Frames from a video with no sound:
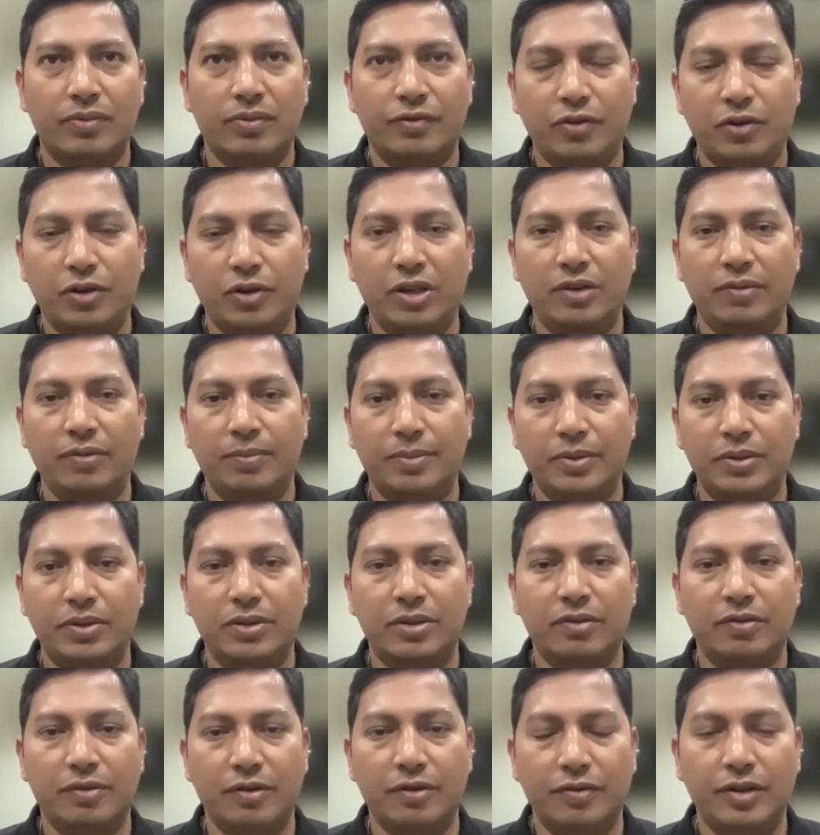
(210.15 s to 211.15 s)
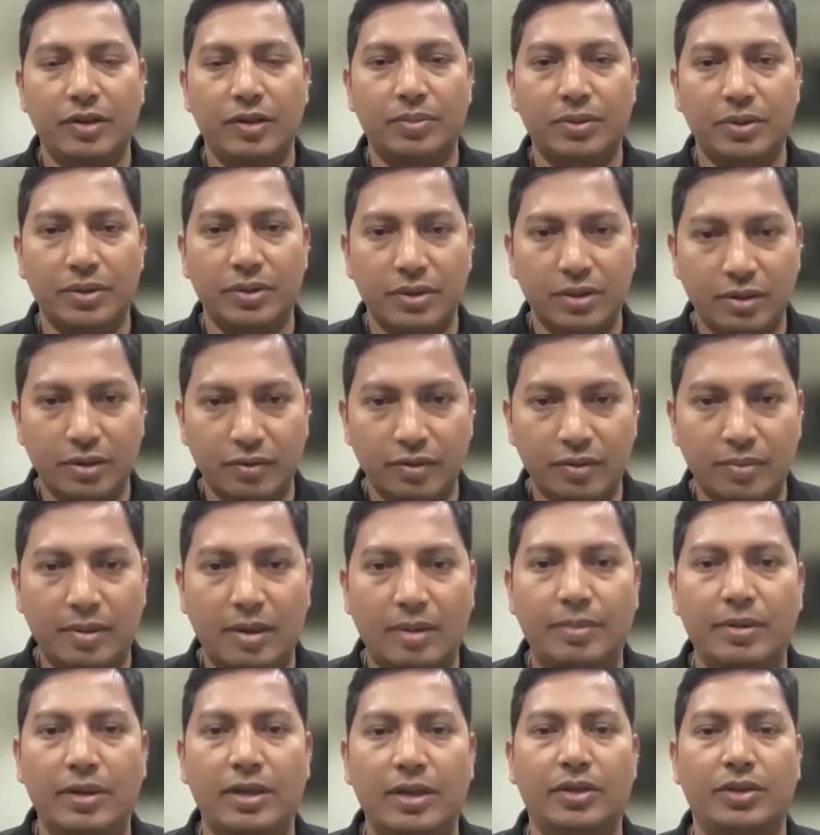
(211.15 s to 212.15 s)
14%, 15% of the
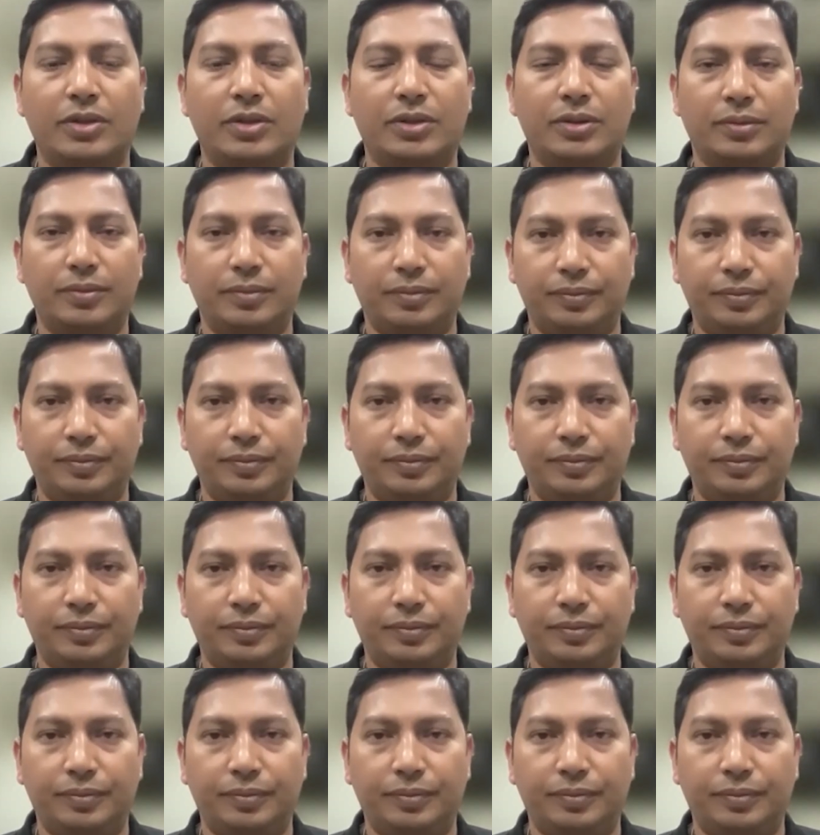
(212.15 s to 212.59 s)
population.